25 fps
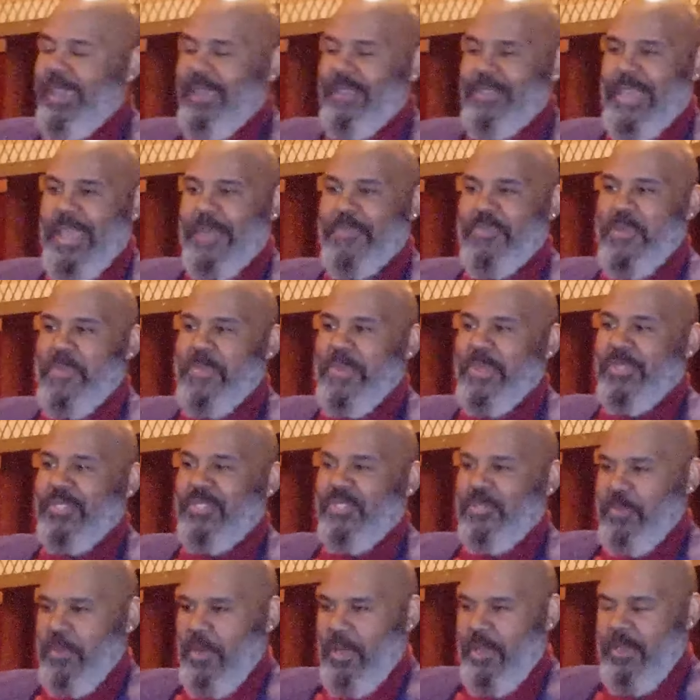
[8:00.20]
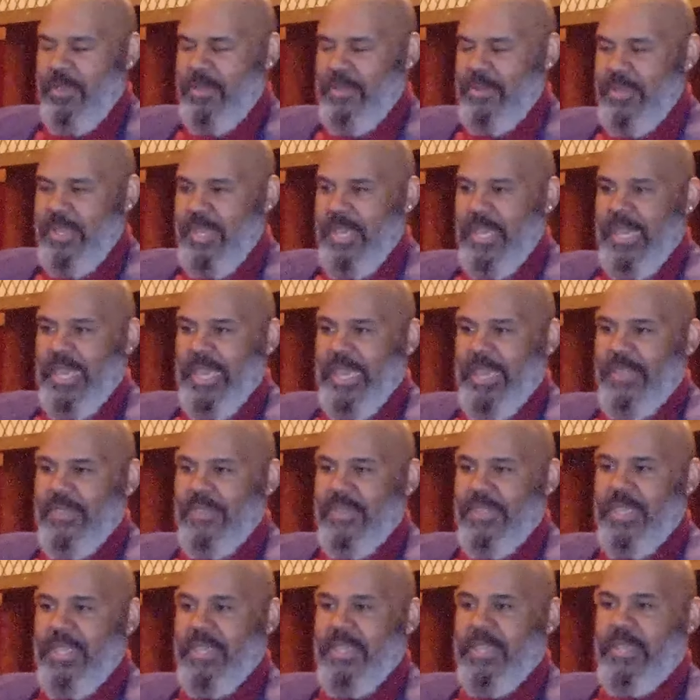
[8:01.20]
And that premieres tomorrow.
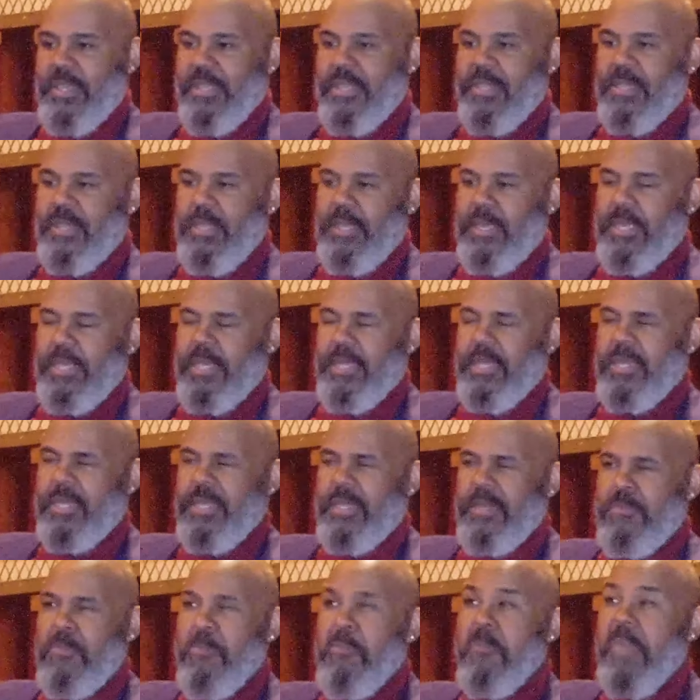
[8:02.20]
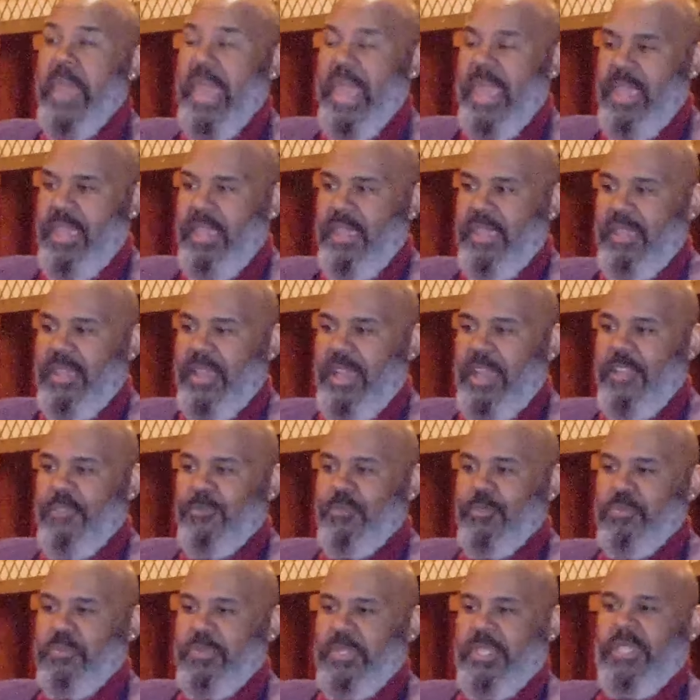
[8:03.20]
And then in May, I
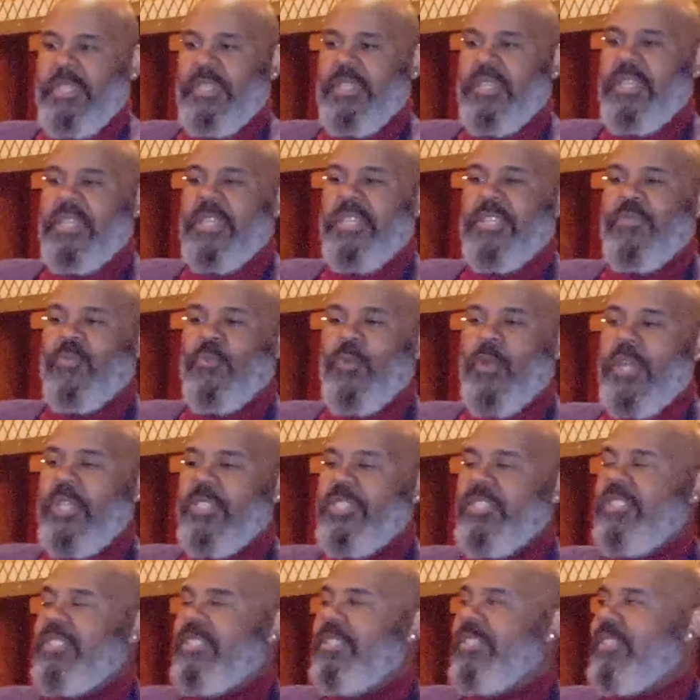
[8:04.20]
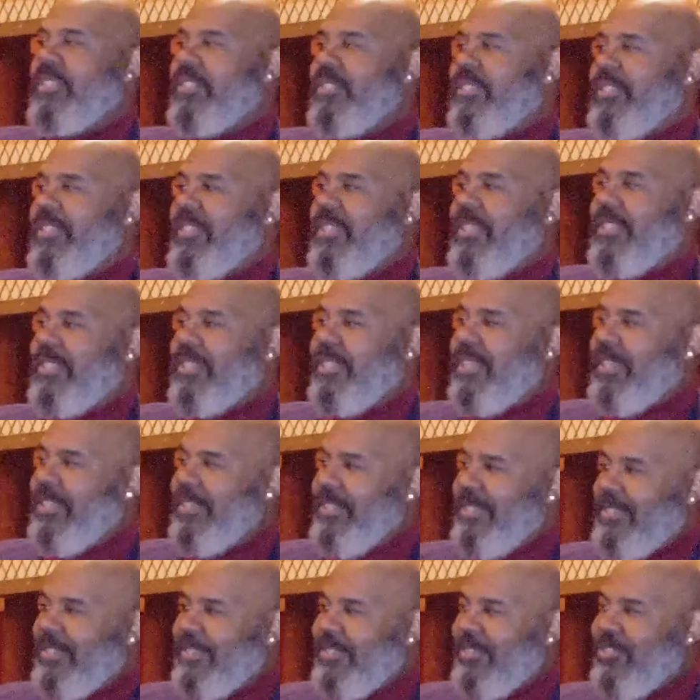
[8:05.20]
will be in Washington, D.C. at the
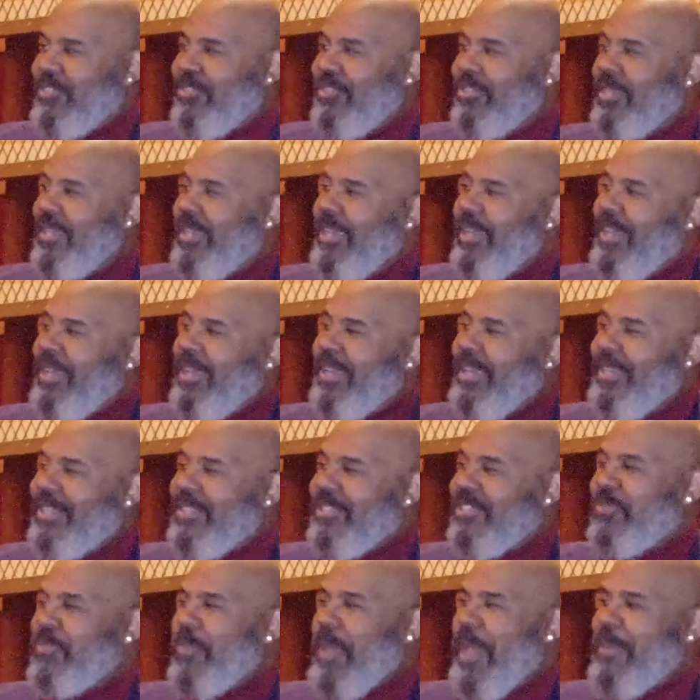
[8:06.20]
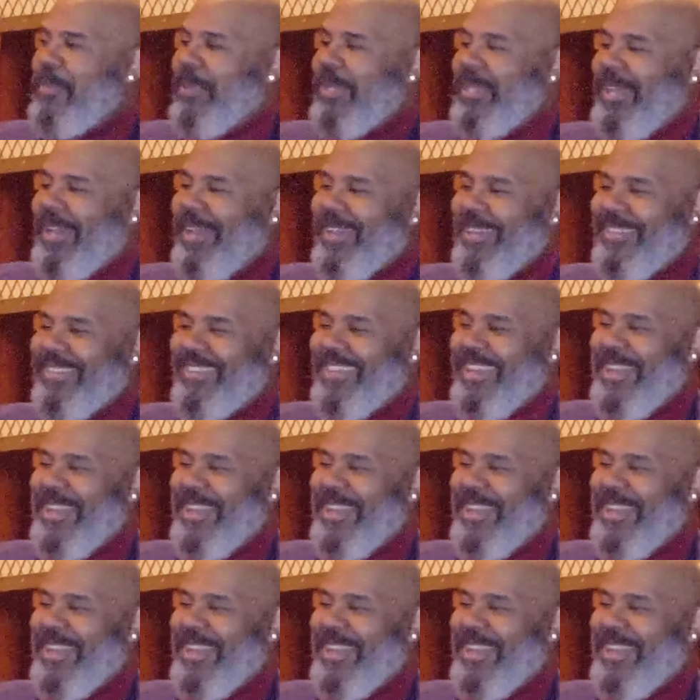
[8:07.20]
Kennedy Center. Yeah. In Spamalot,